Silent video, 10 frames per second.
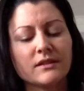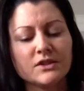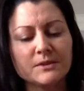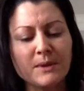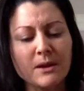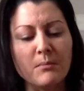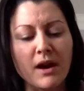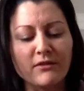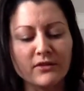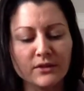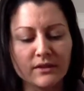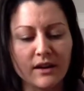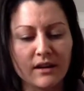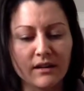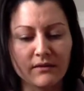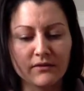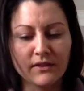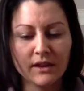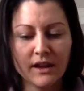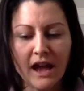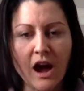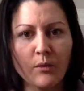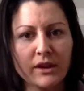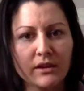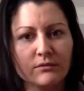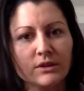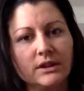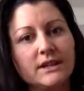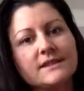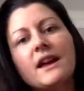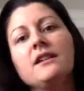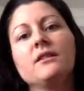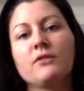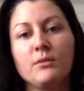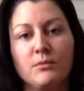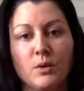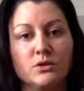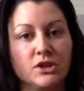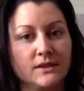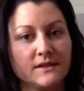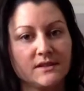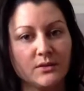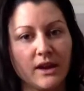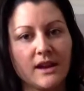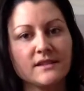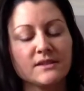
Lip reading: just being mindful of how we can release any of our emotions, okay?